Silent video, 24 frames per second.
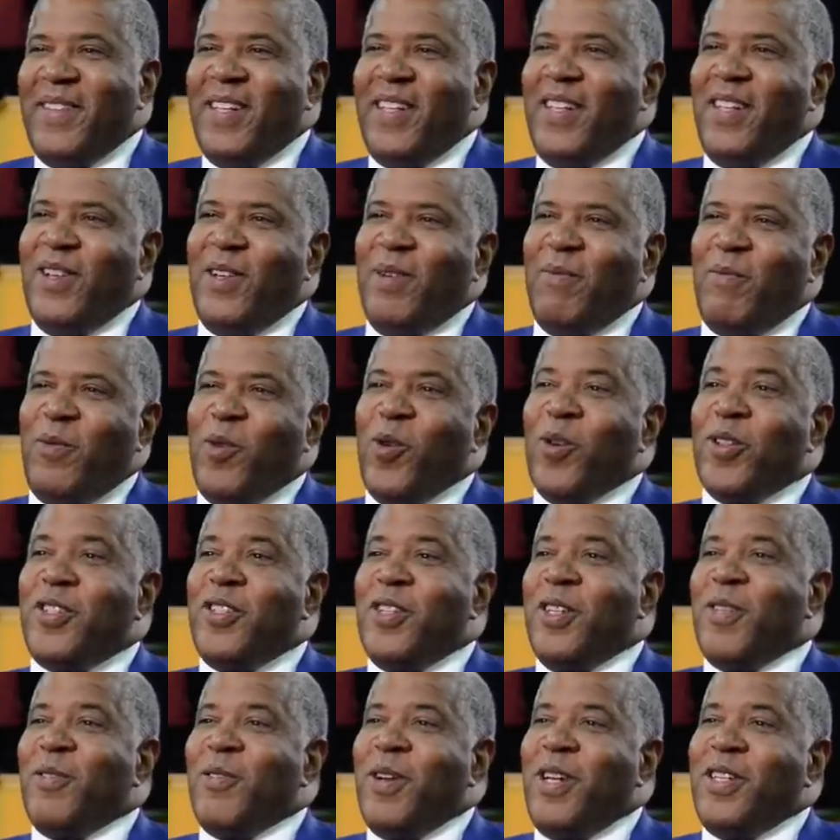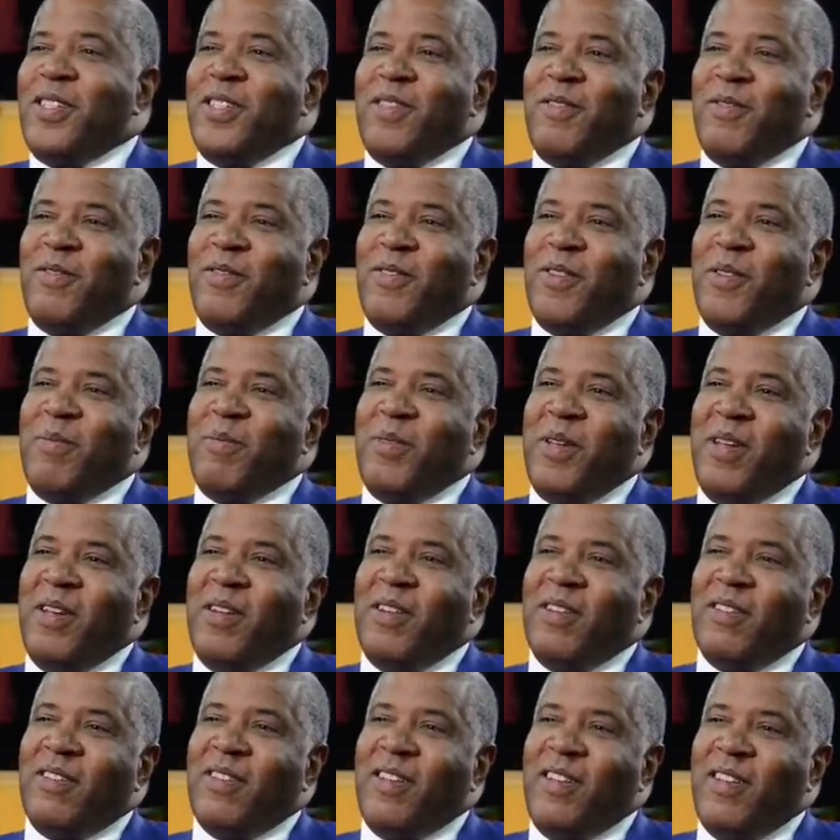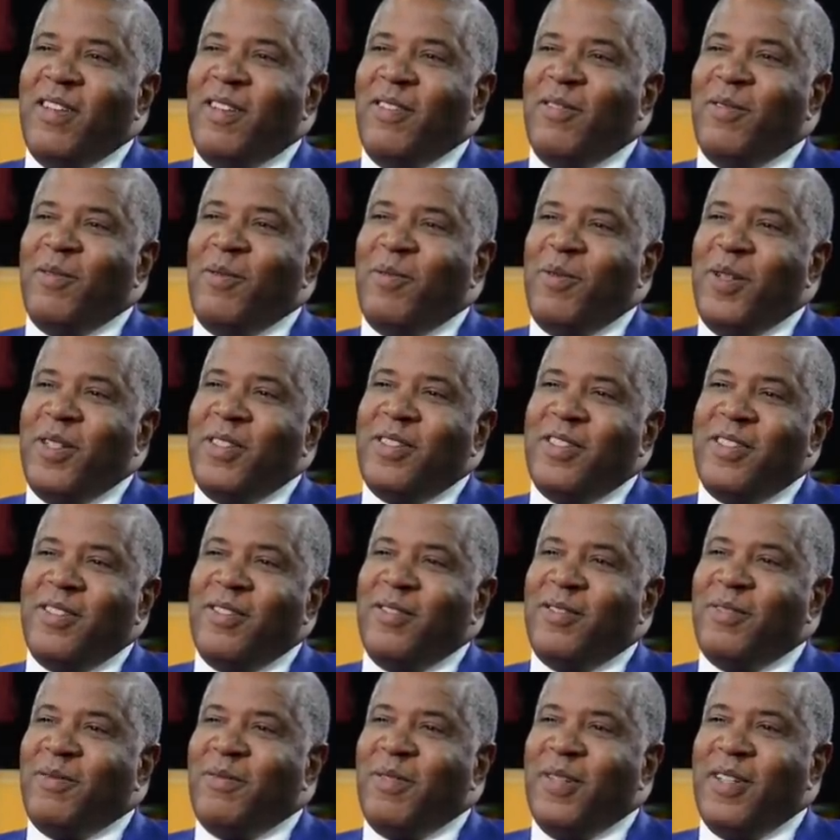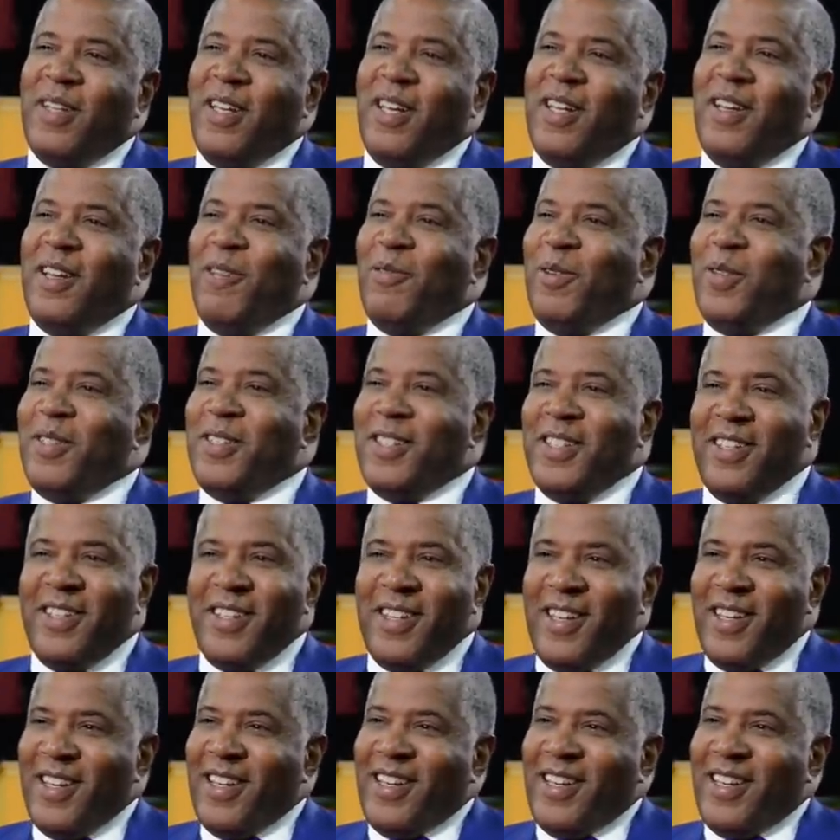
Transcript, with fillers: You know, I'm fourth generation from here. You know, went to, again, I went to